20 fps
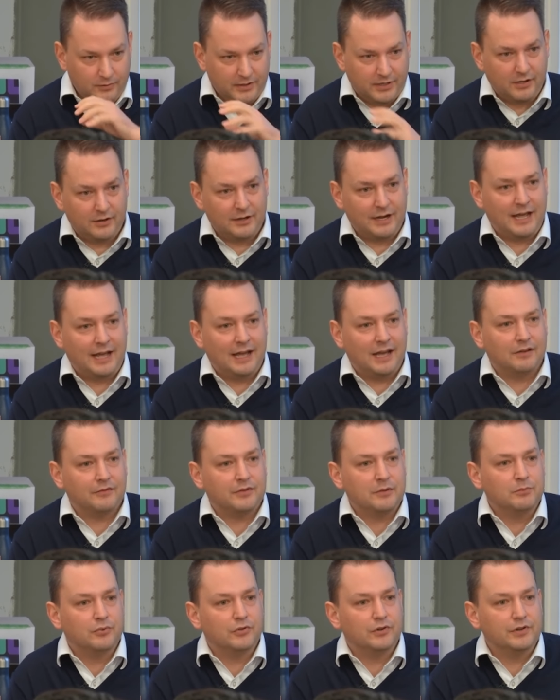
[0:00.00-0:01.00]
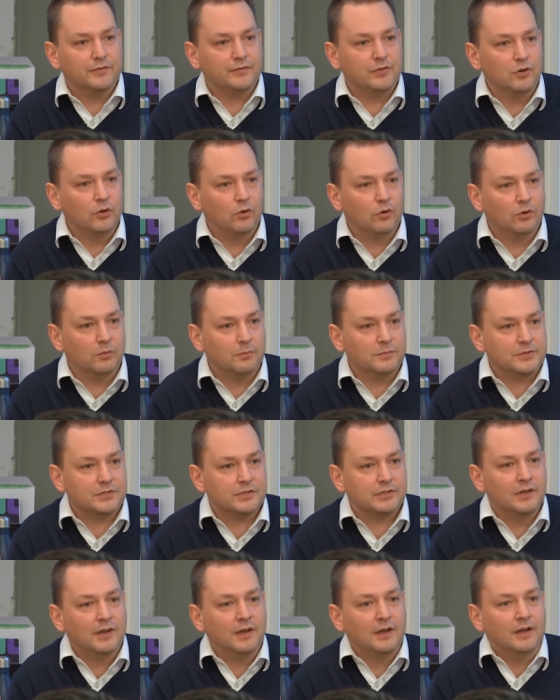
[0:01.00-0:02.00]
We don't have improved
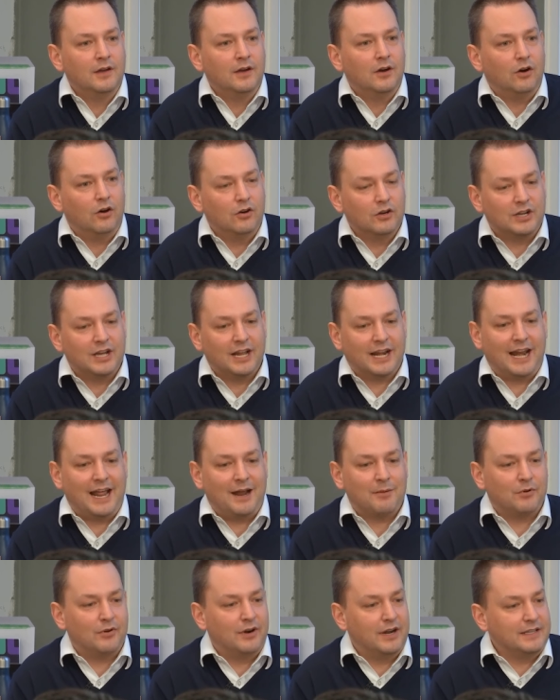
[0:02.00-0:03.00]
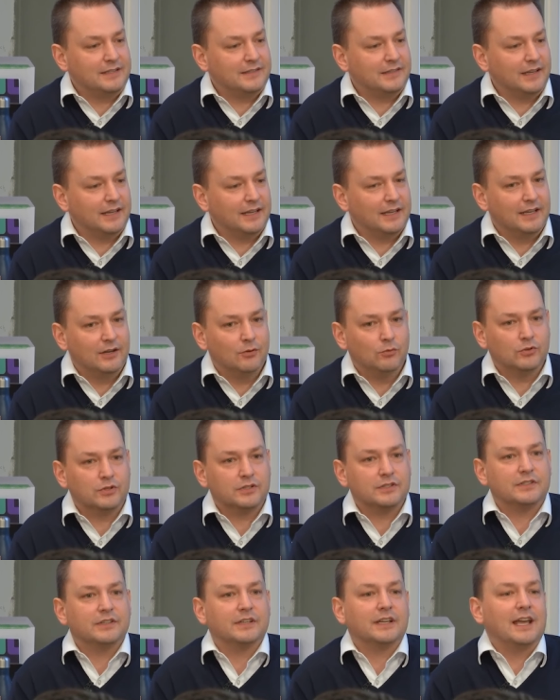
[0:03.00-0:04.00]
norms on collaborating in
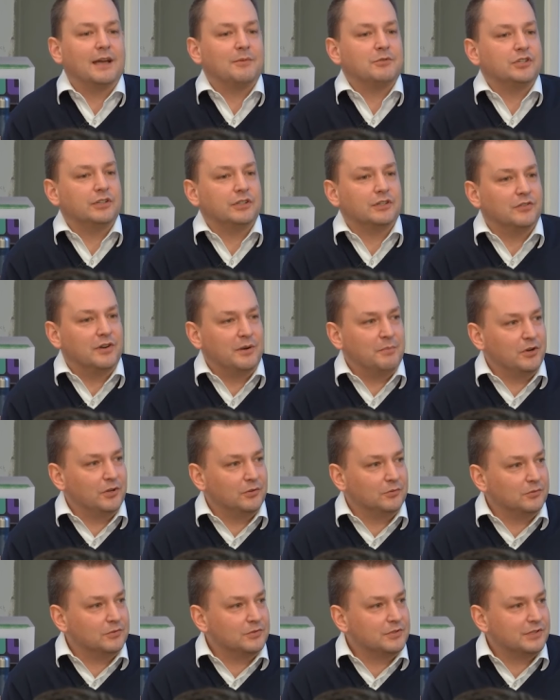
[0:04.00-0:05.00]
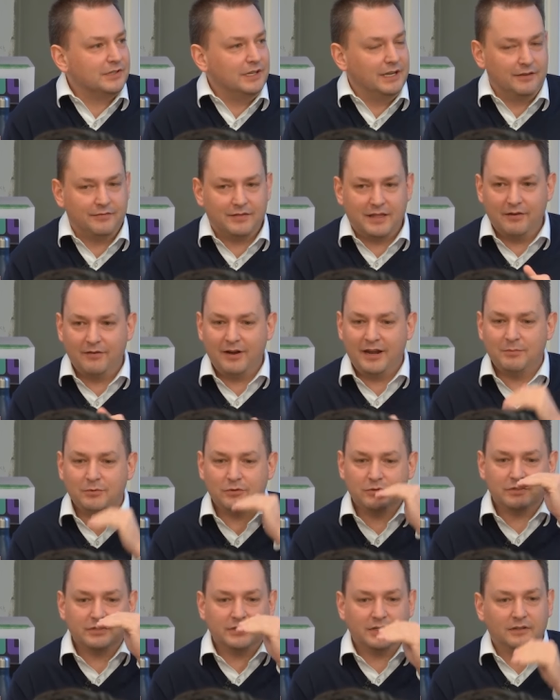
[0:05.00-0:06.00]
order to capture criminals. And if they're
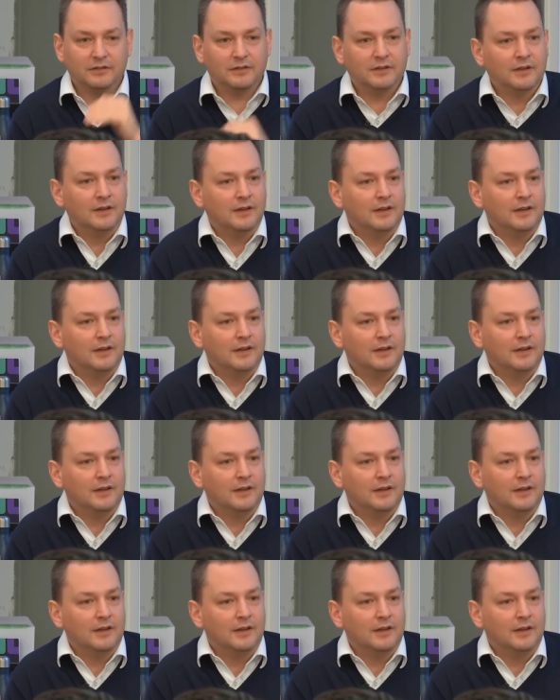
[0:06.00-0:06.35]
able to,